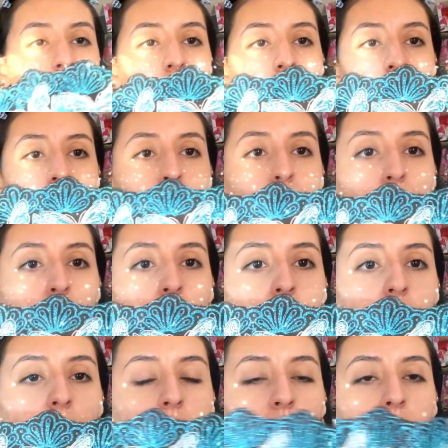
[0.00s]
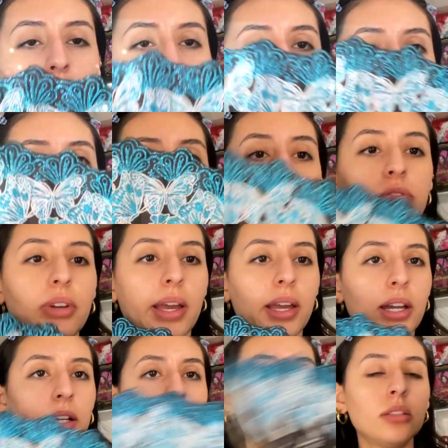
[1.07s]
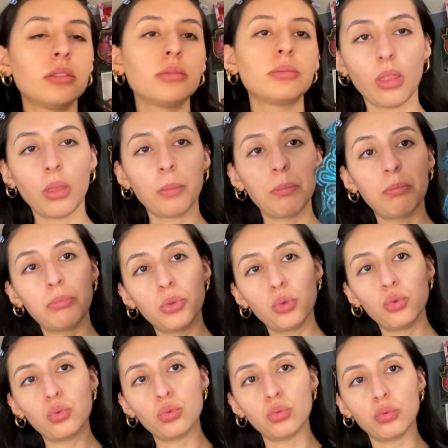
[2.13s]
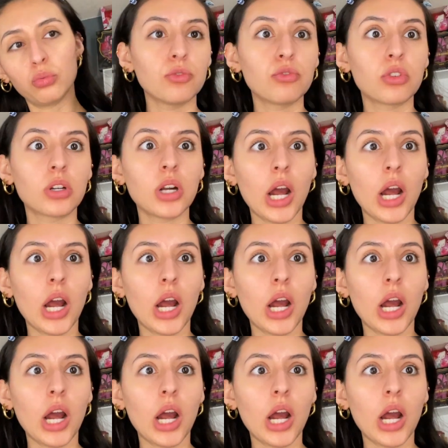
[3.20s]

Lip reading: a cool little fan. For